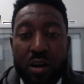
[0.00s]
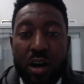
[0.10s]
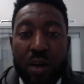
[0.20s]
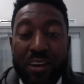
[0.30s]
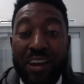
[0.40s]

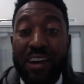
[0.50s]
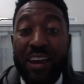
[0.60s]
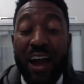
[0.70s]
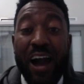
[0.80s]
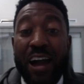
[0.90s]

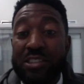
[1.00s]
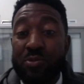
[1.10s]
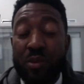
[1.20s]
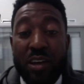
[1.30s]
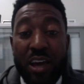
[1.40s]
Again, I just
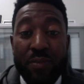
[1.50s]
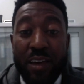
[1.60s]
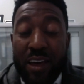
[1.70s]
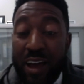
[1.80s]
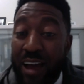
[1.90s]
want to name
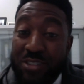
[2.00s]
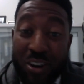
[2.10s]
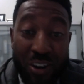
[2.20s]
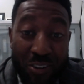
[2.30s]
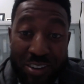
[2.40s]
that, as
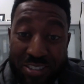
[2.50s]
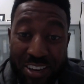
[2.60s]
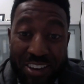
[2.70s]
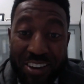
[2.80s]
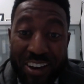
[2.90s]
I always
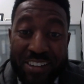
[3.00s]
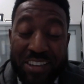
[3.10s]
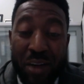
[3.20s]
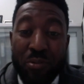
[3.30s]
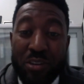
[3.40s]
say, you guys,
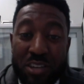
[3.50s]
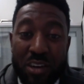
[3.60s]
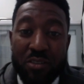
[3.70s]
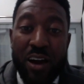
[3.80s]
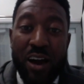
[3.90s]
I appreciate
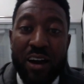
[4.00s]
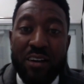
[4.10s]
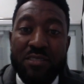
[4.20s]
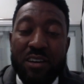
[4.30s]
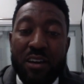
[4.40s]
you
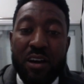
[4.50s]
guys.